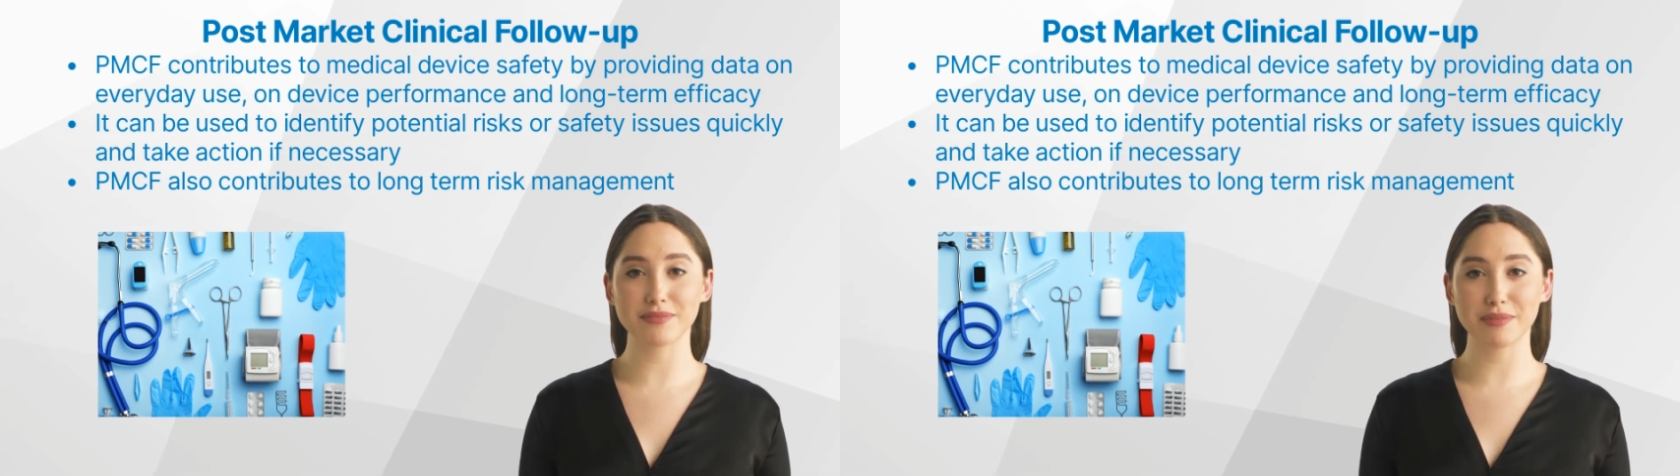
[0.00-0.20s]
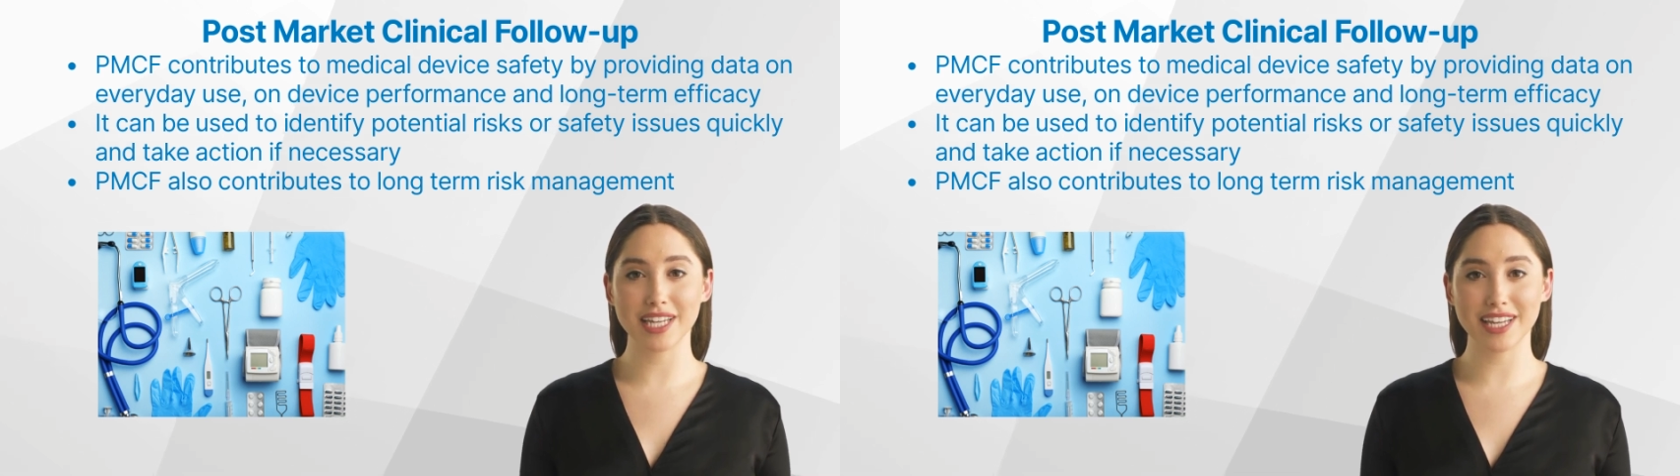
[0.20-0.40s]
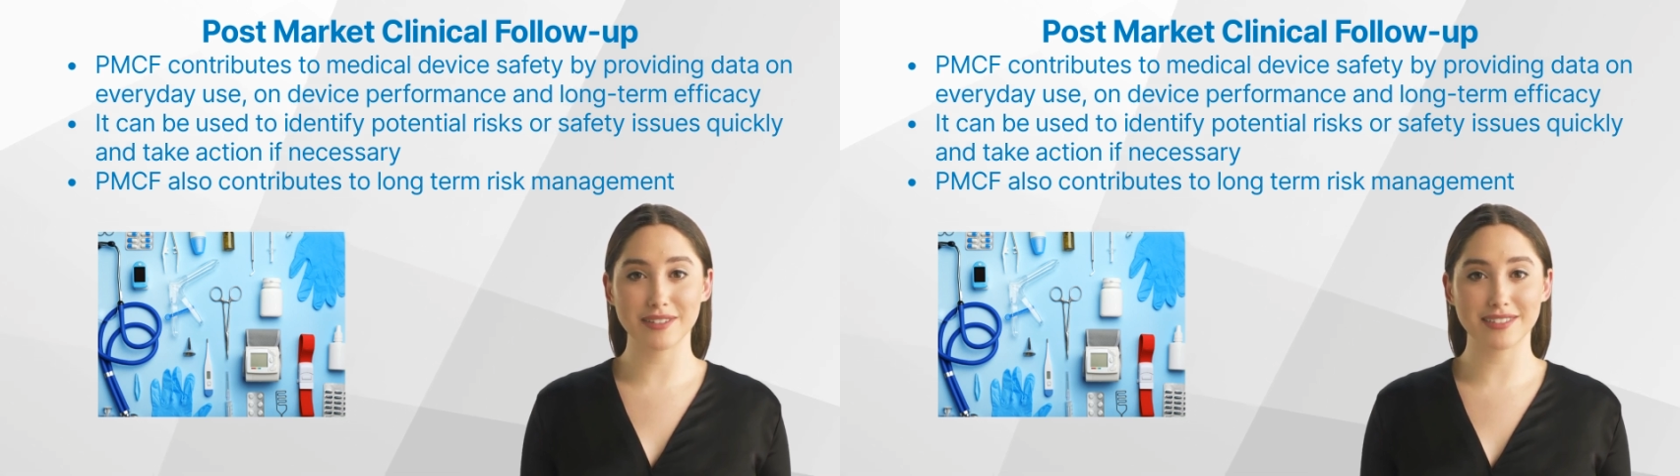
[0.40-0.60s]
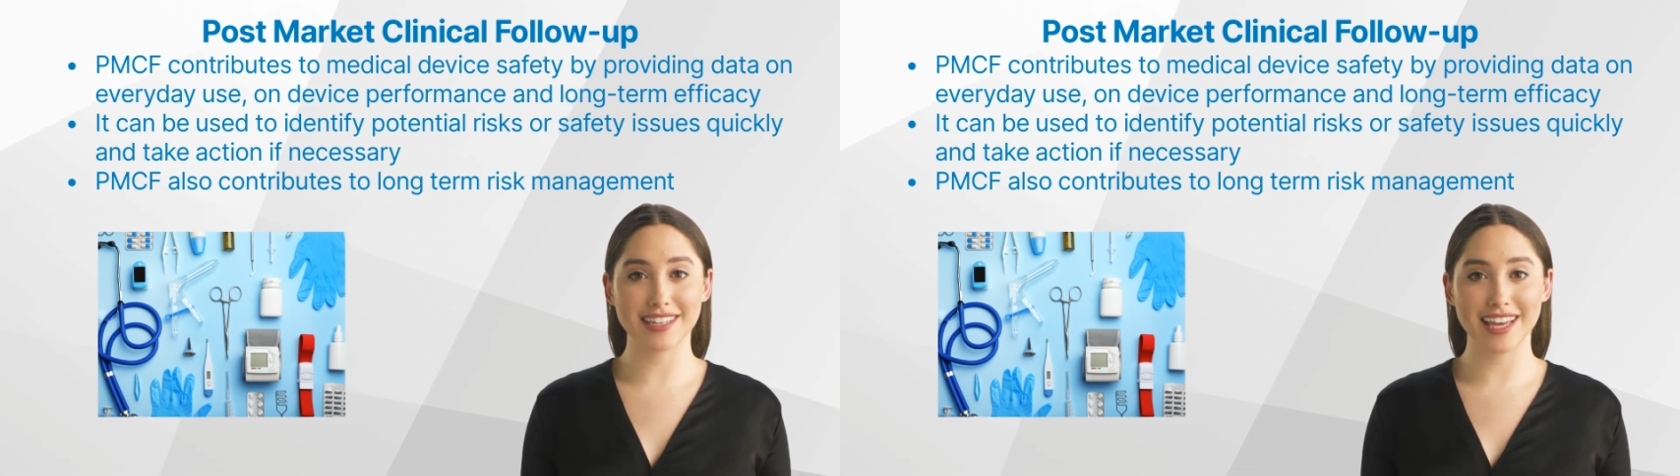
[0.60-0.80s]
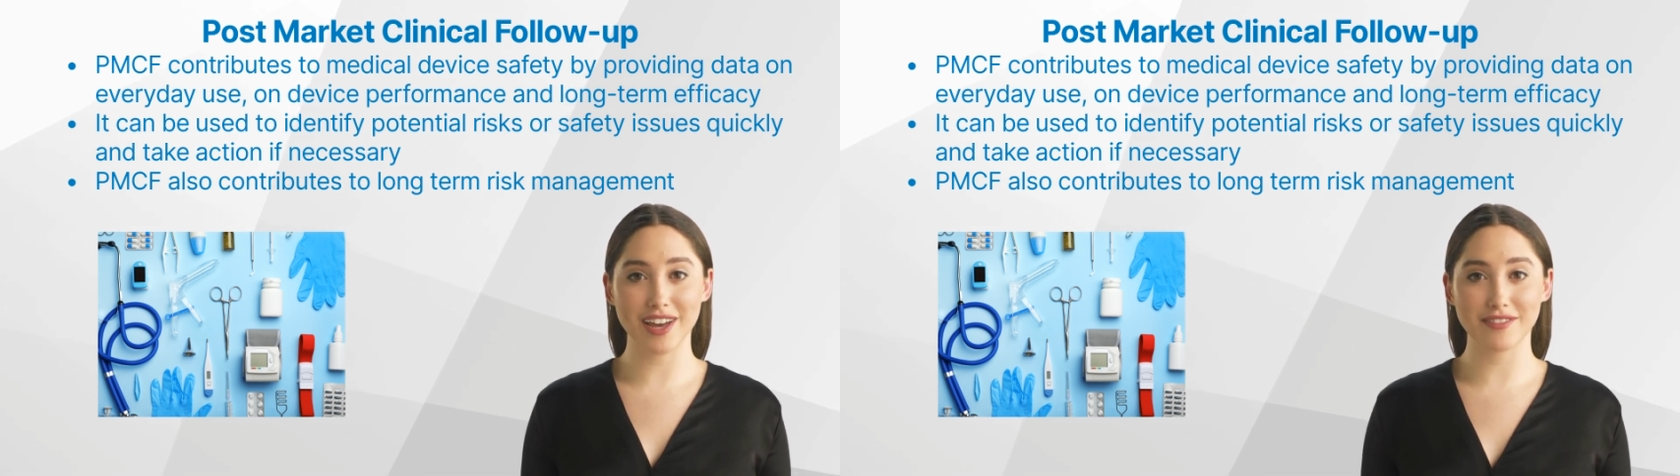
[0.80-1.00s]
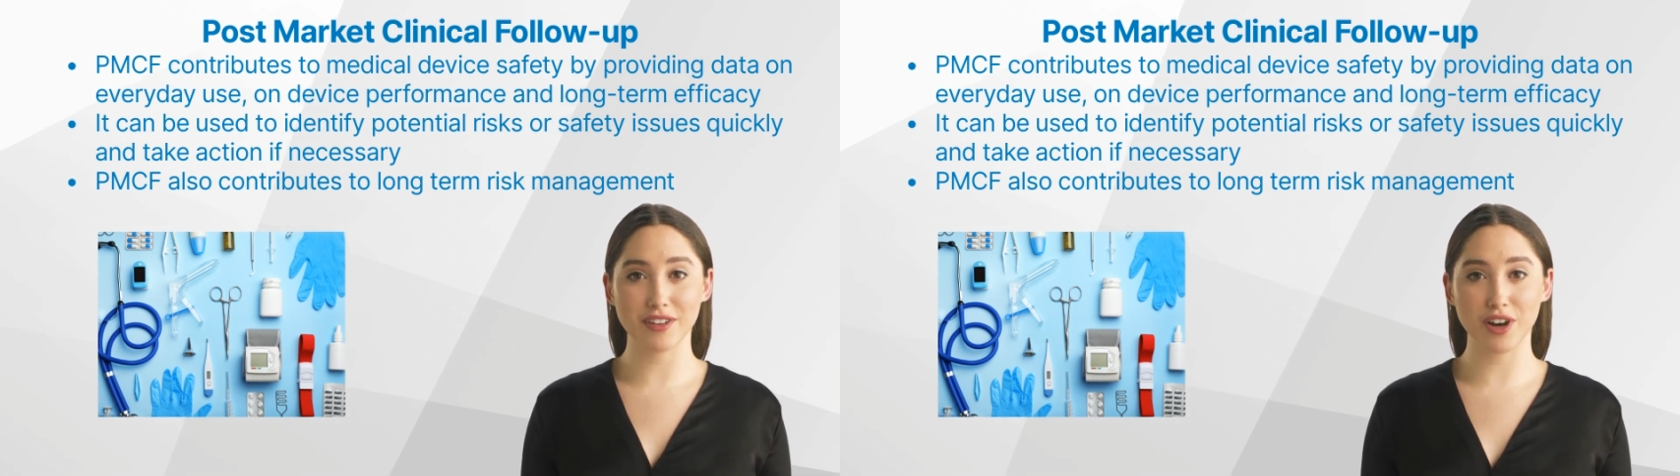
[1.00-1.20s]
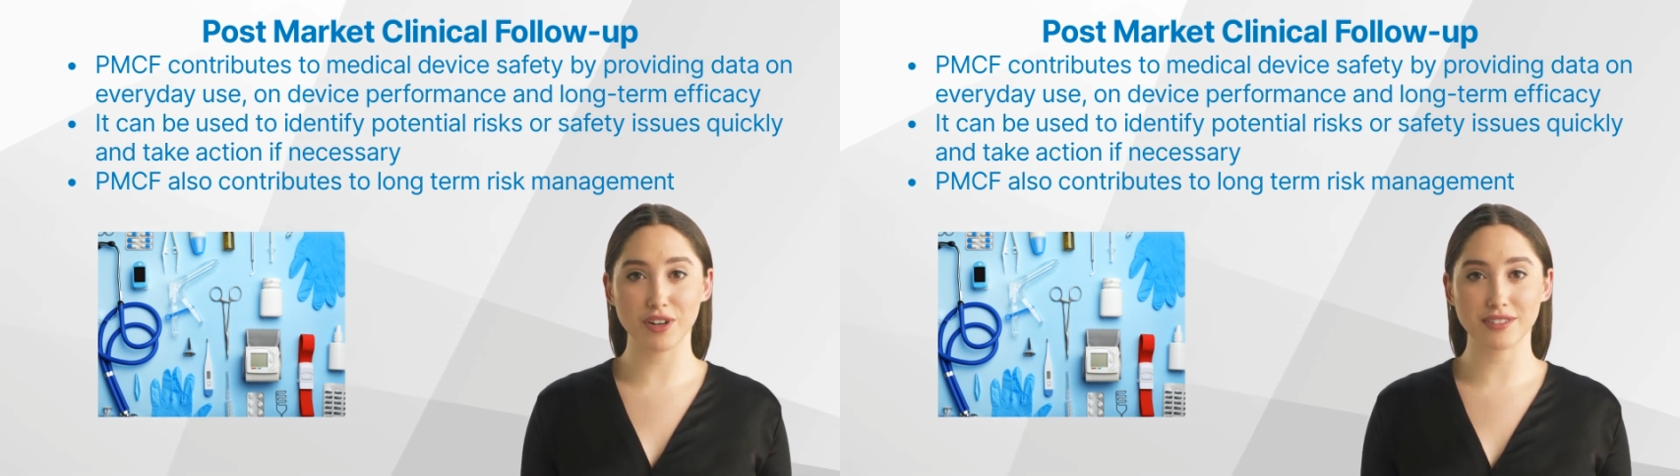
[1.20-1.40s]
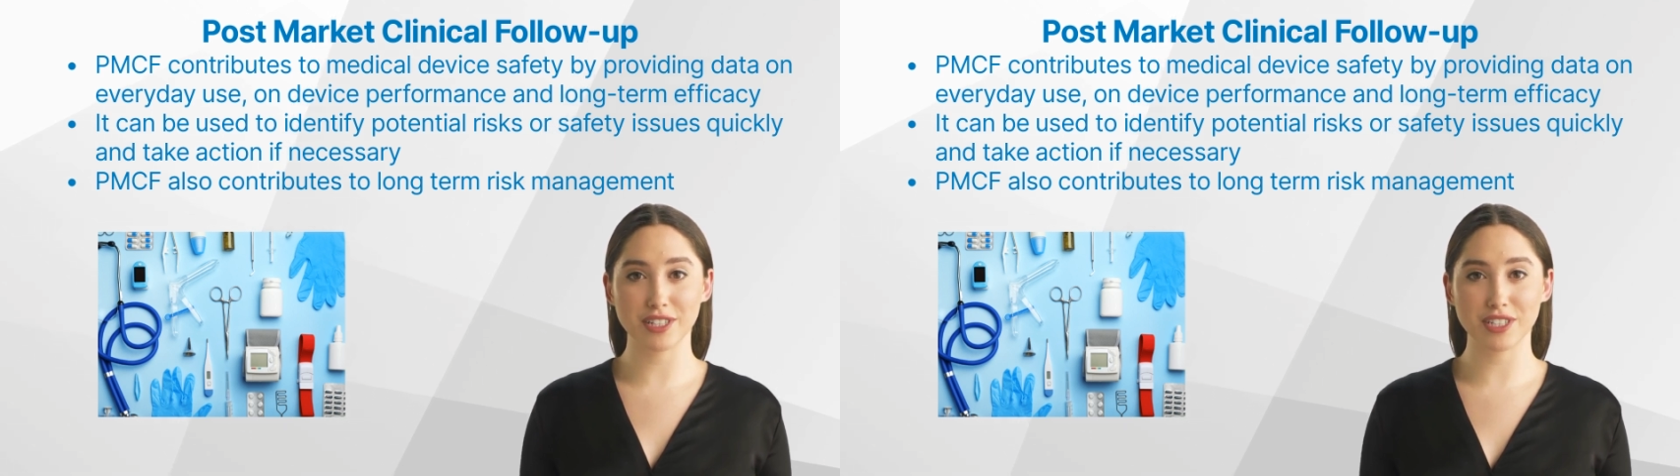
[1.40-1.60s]
P M C F
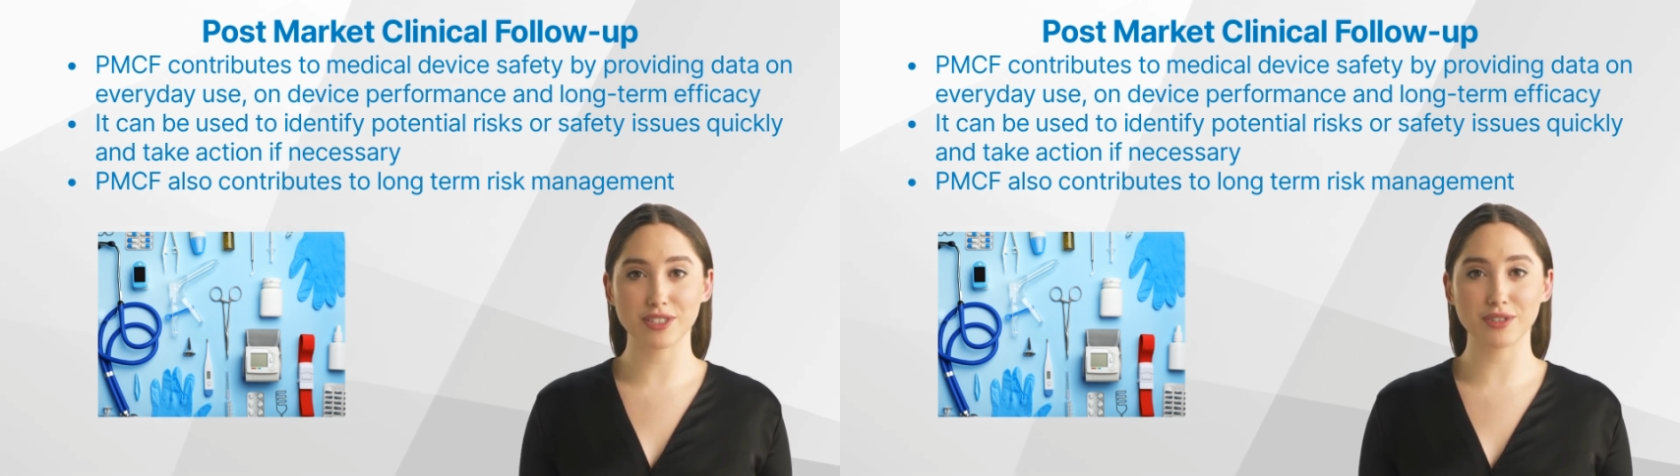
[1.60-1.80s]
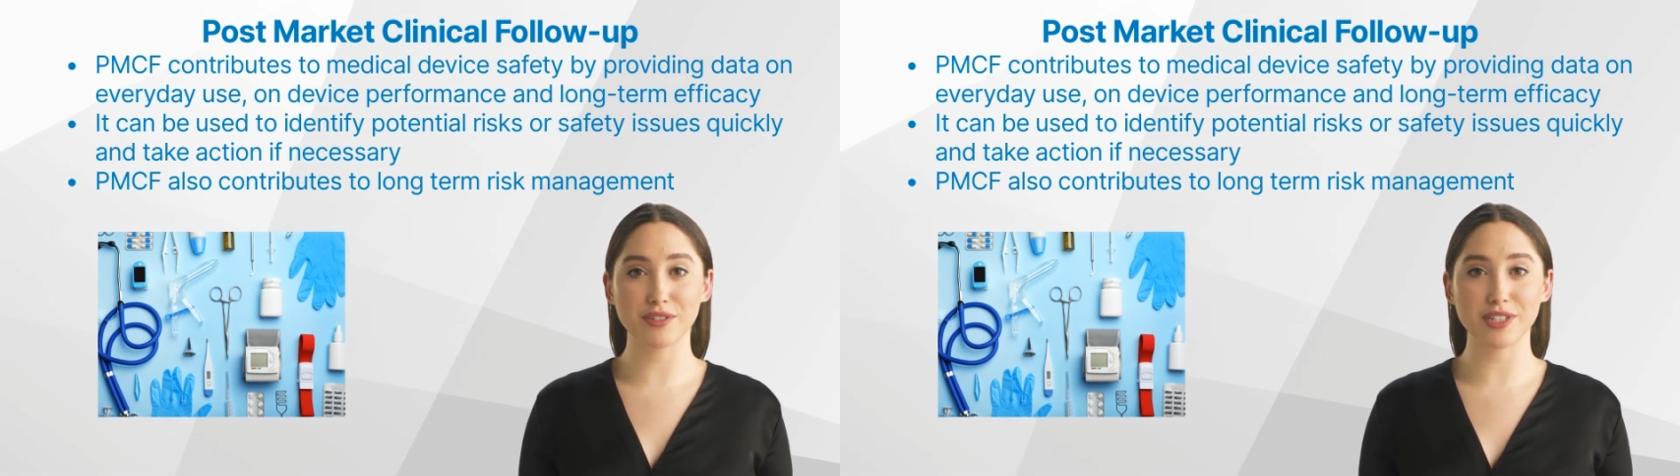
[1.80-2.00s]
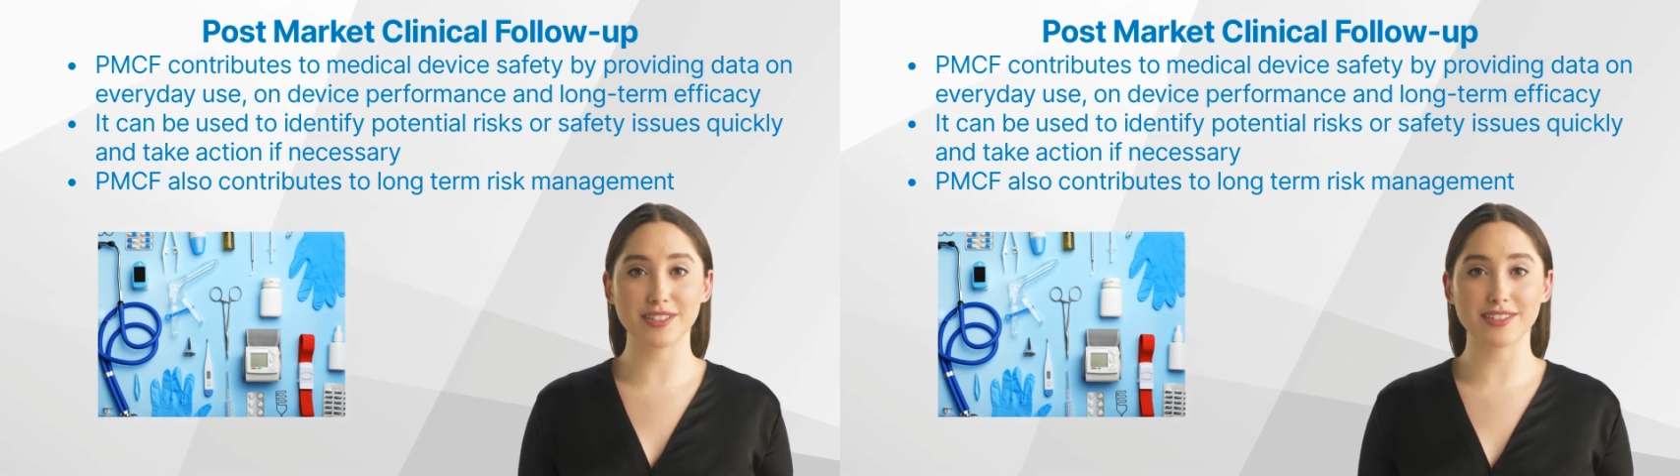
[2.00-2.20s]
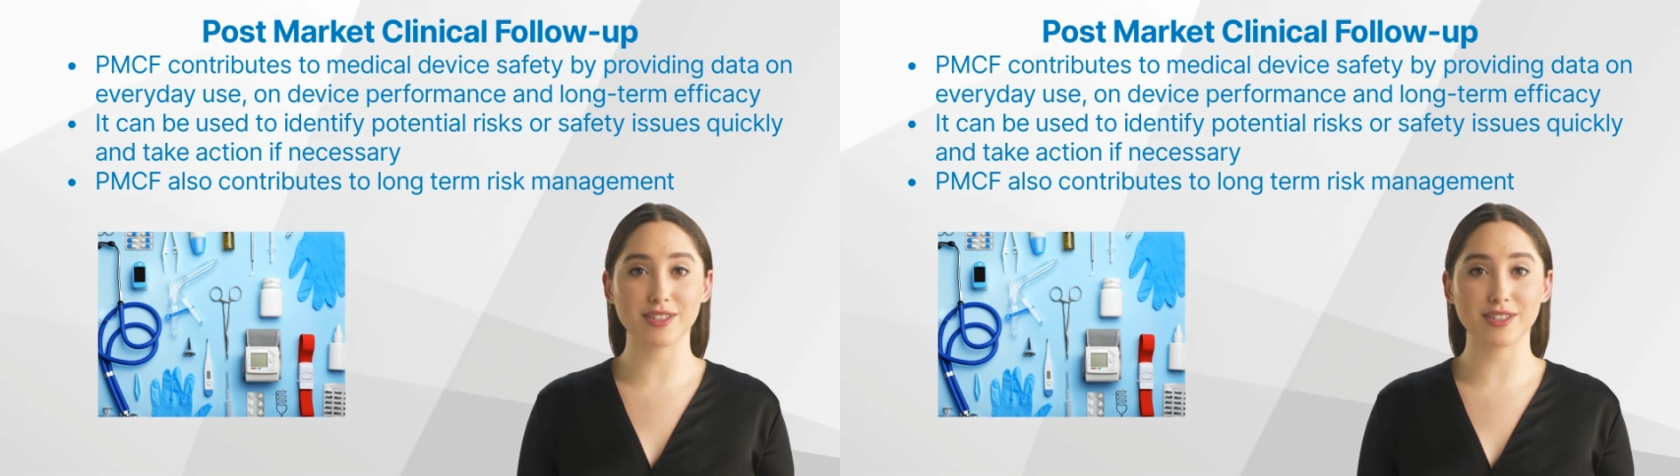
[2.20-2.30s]
also contributes